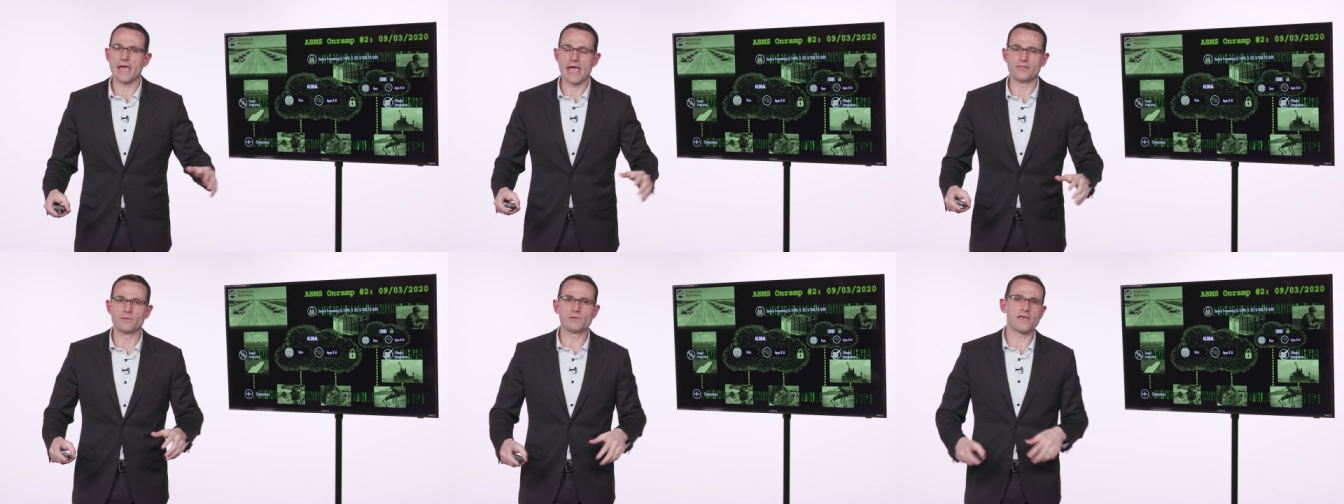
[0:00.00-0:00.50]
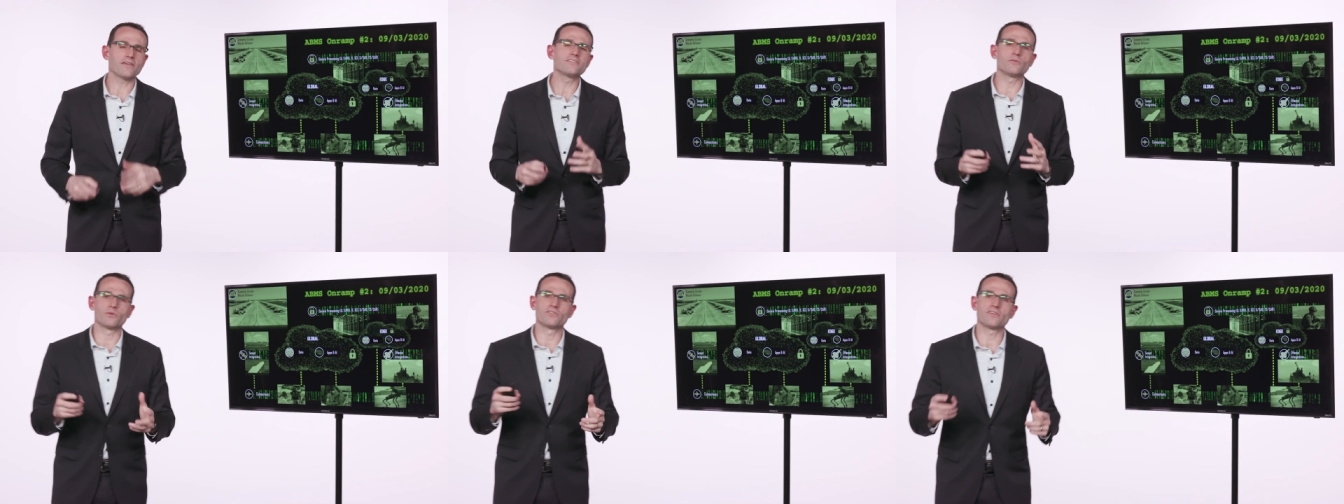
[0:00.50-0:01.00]
And the pièce
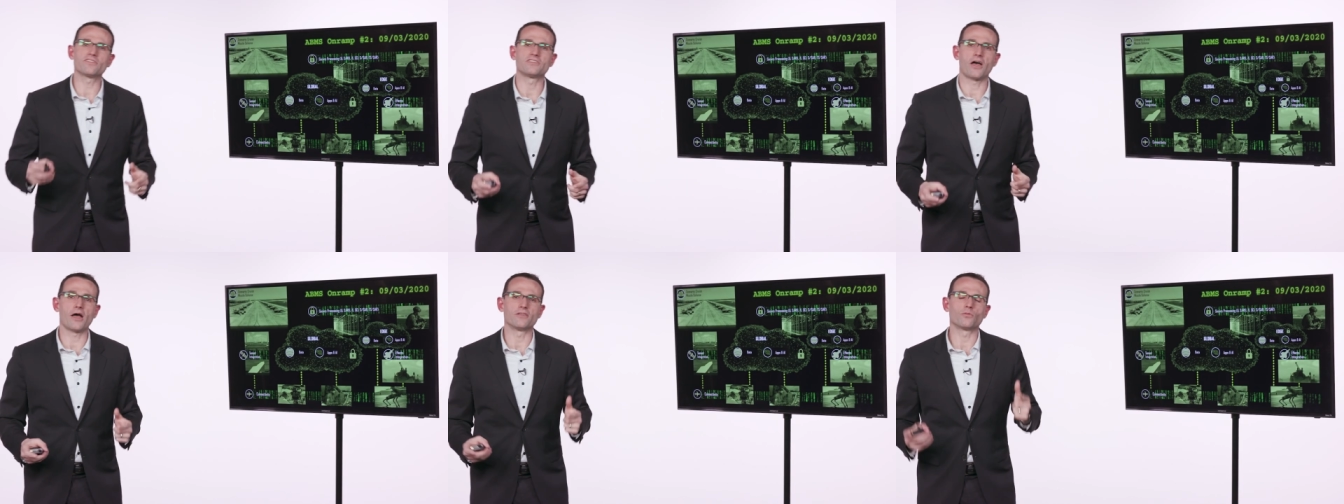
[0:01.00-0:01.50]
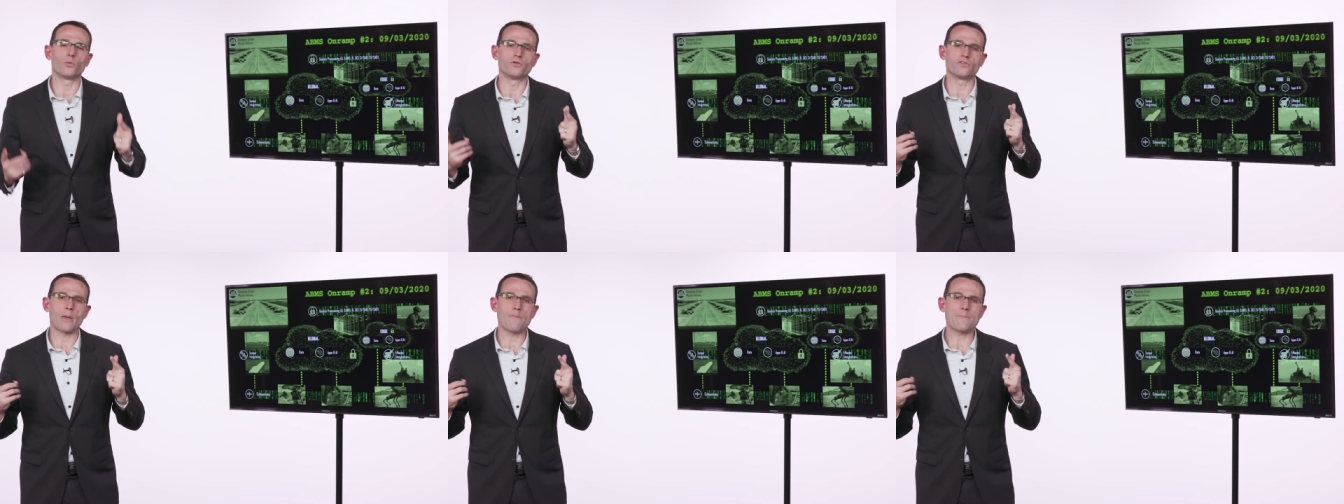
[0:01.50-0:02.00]
de résistance
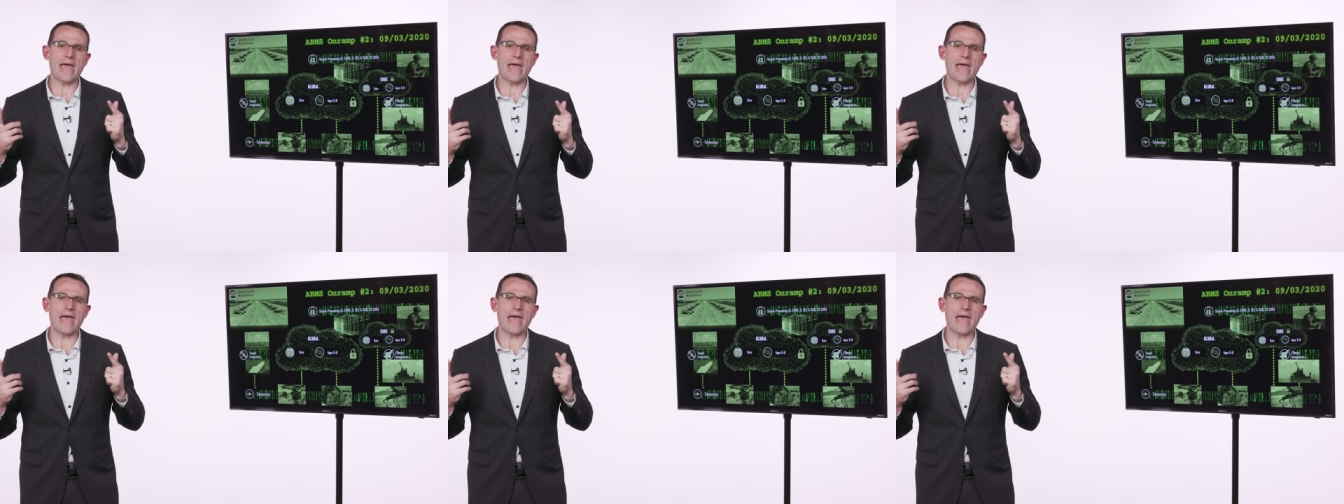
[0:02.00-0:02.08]
was